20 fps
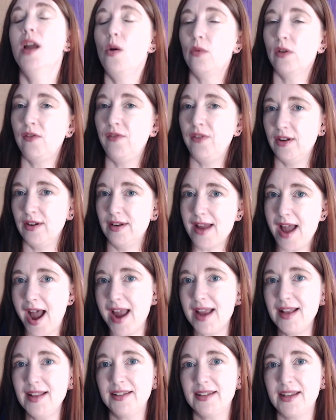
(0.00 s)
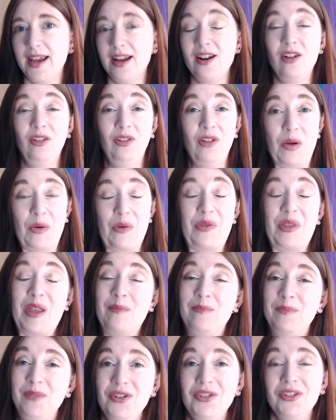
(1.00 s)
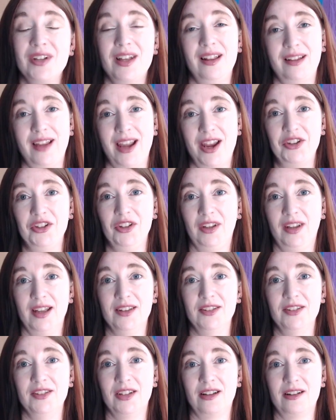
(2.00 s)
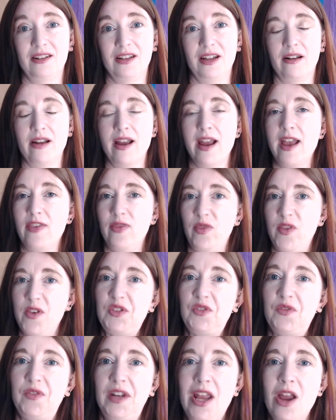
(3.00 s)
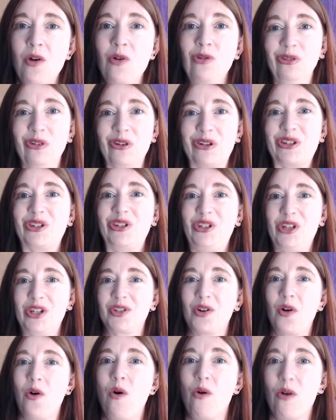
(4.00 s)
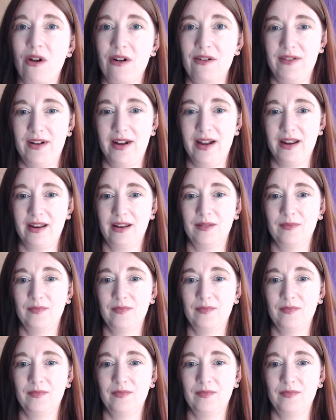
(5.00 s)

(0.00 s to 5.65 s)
When viewed in hindsight, along with the abuse allegations against Sinclair, this video looks just horrifying.